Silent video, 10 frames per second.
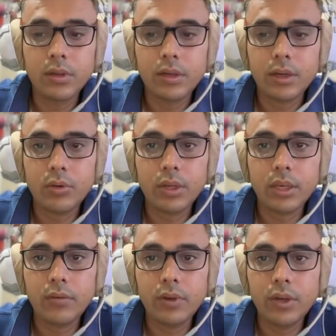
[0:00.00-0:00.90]
How
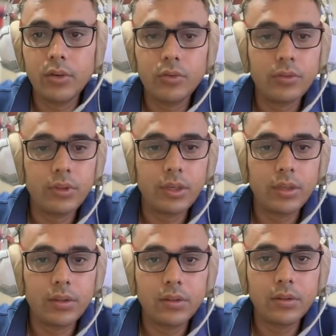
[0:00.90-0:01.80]
can we need to
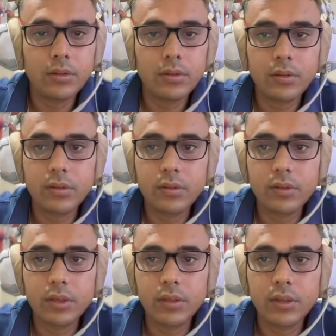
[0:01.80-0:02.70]
see
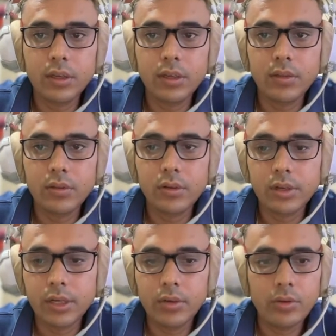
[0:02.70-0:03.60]
C3 is
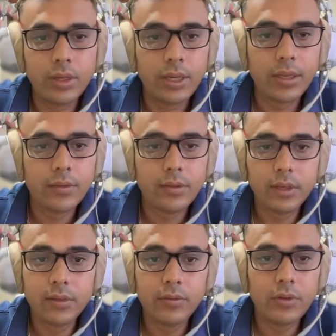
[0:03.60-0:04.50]
already the
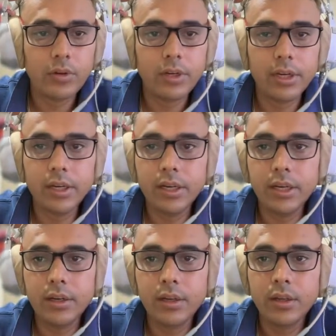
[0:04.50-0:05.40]
S6 we already
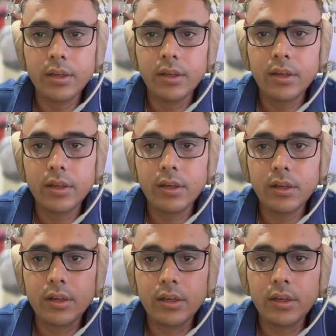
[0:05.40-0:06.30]
did.
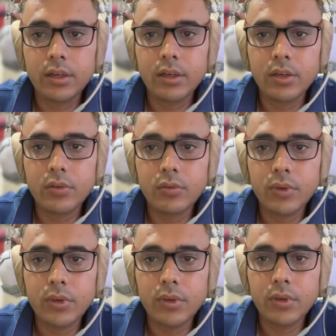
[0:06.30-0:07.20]

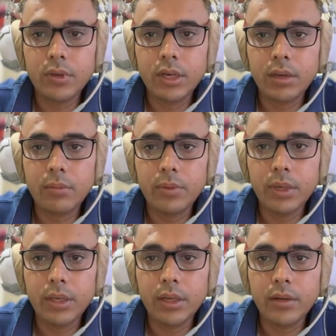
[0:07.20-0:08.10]
Q
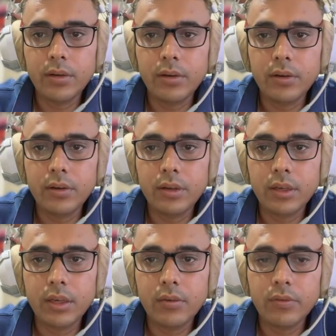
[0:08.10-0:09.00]
RB8
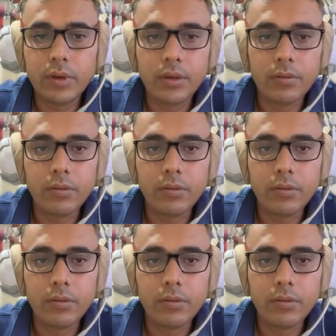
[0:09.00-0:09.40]
A5.